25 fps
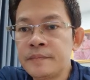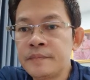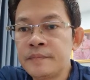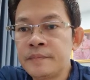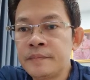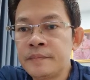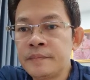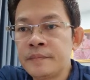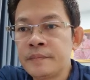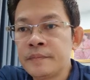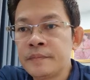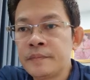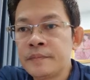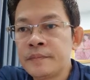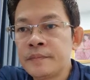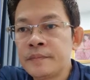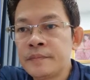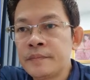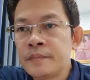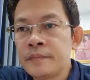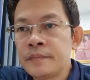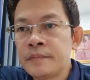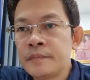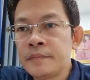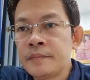
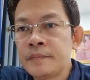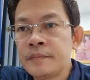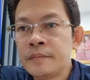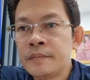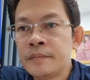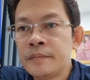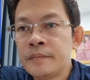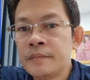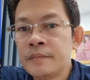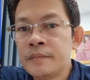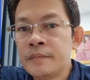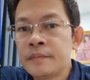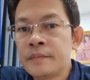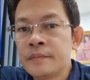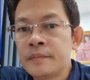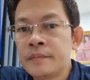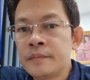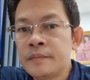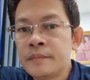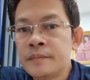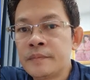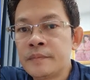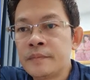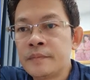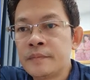
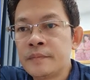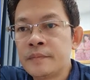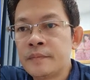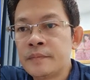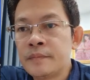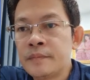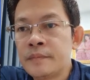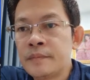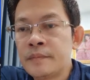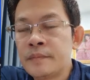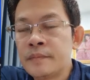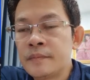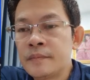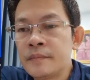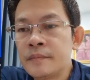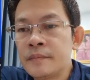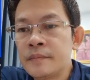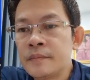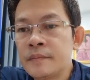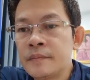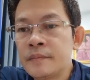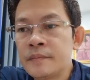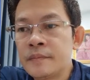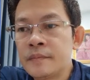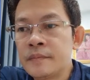
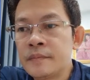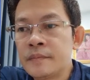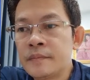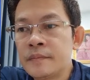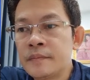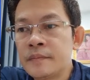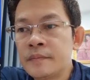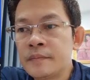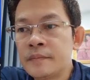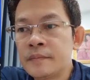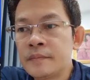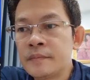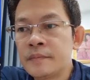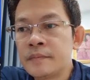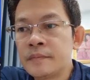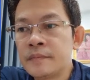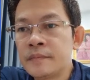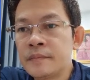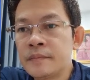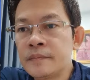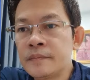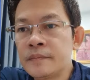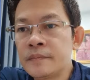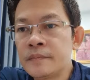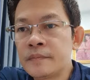
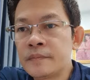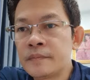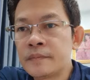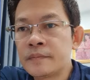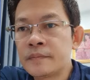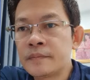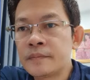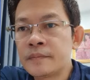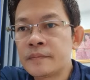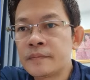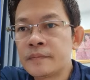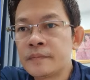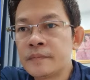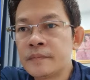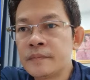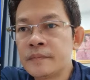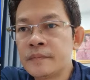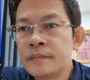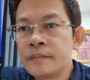(no one is talking)